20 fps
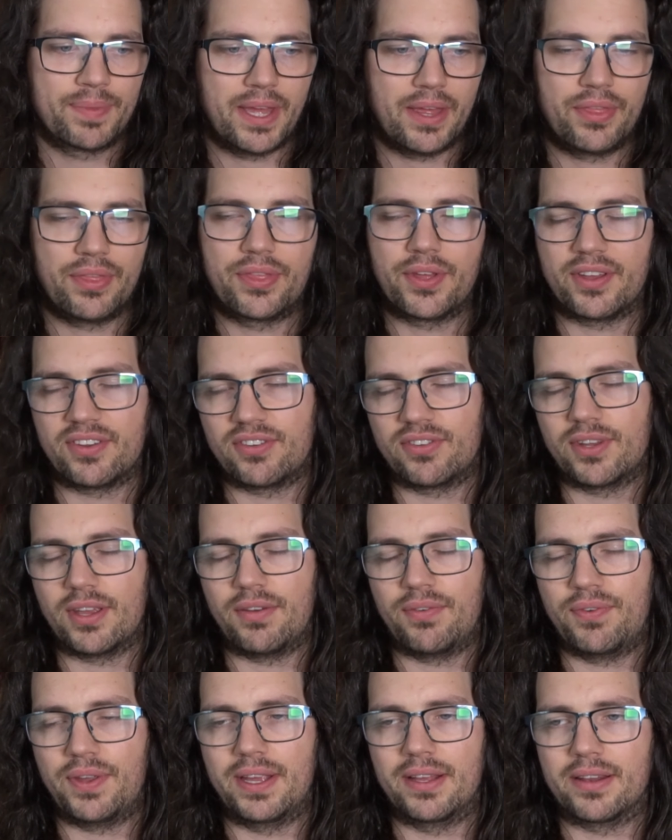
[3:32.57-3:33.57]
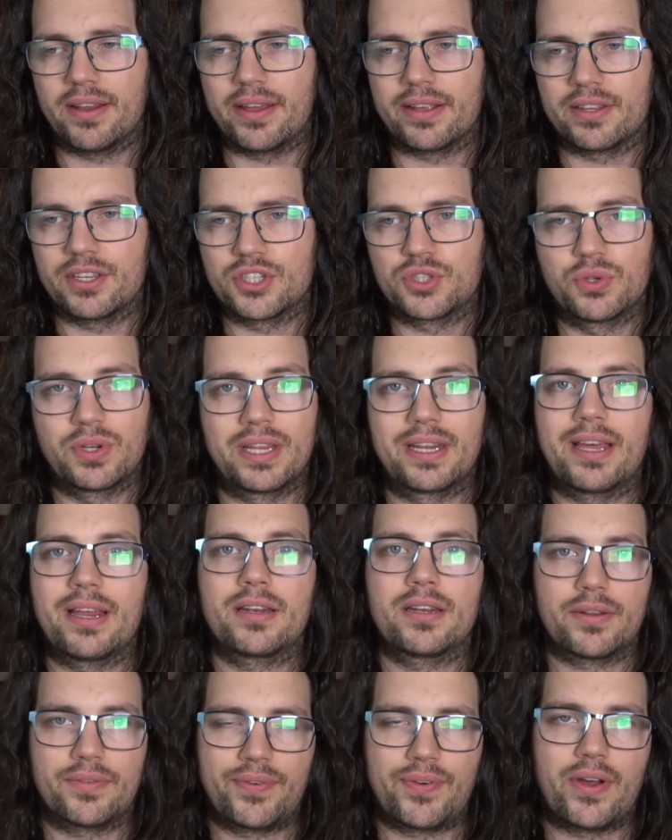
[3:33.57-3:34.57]
and thus they feel like they should
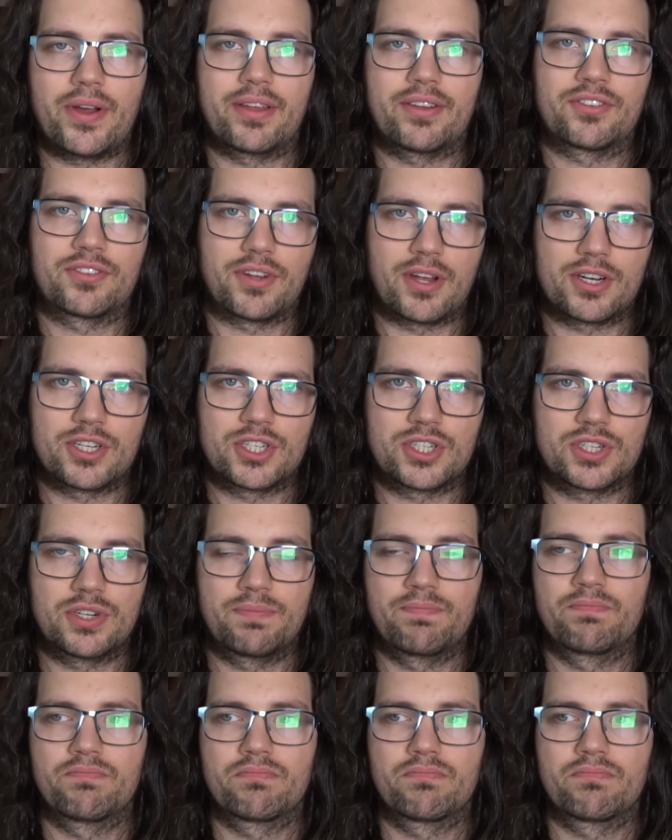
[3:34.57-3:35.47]
identify as such.